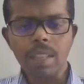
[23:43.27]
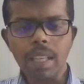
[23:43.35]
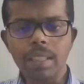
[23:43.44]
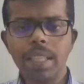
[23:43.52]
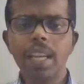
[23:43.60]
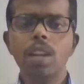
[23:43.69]

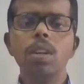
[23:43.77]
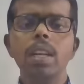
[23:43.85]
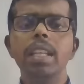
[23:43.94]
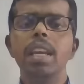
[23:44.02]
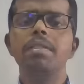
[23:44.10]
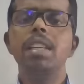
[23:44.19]
Then only
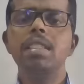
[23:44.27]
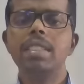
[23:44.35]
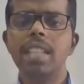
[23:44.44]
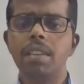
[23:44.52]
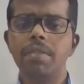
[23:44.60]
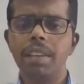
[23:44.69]
they will
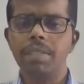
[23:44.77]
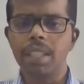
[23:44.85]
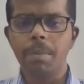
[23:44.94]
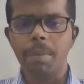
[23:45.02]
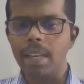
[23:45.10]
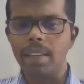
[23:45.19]
survive in the
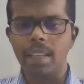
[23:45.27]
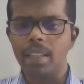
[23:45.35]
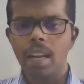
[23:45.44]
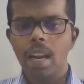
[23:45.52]
market.